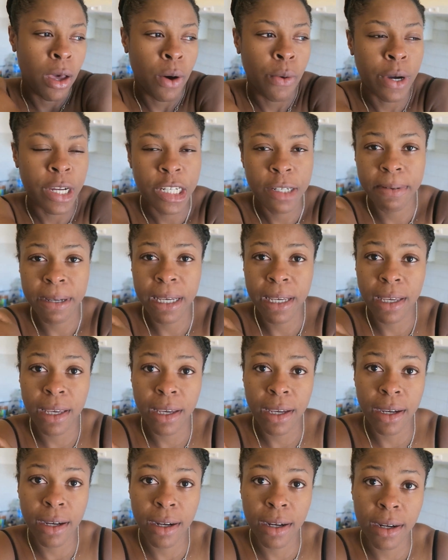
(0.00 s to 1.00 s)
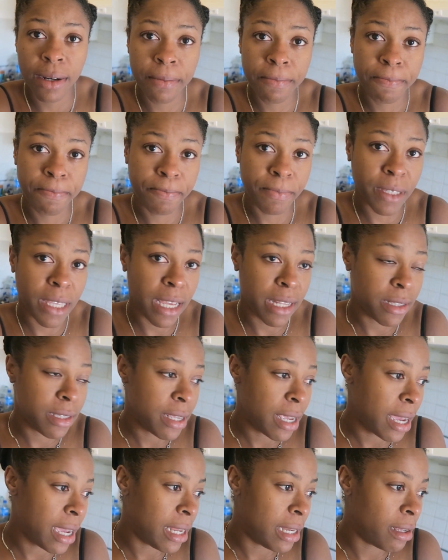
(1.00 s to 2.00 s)
wash my hair, get
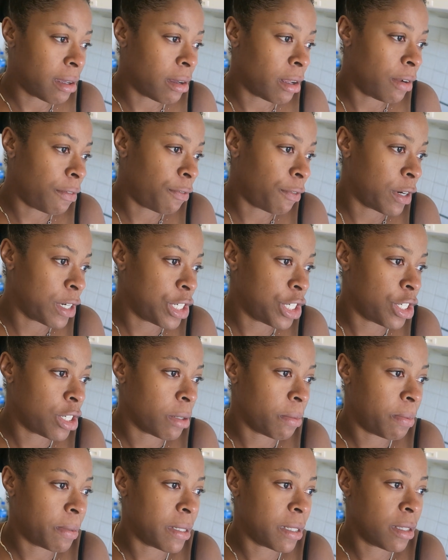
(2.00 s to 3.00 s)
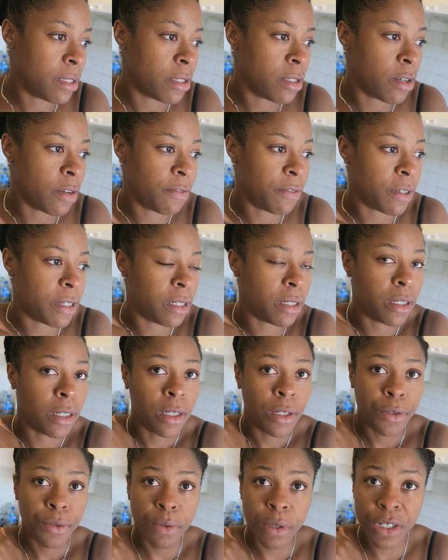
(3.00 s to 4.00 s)
Kyle all freshed up and stuff, and
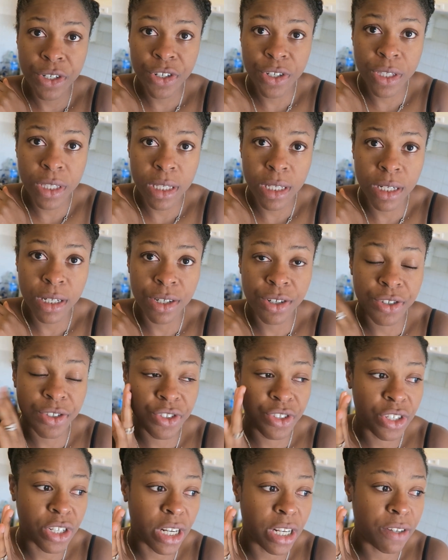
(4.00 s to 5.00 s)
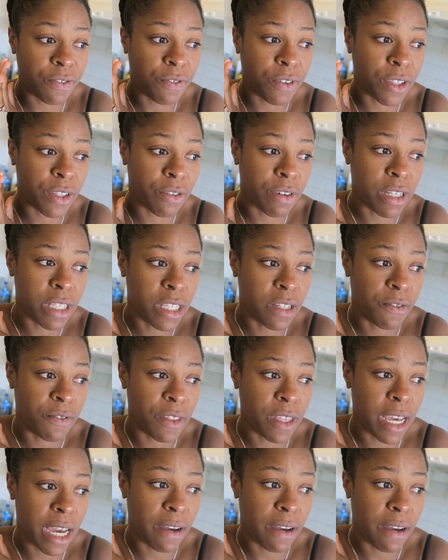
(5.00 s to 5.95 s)
we're just here just chilling for the rest of the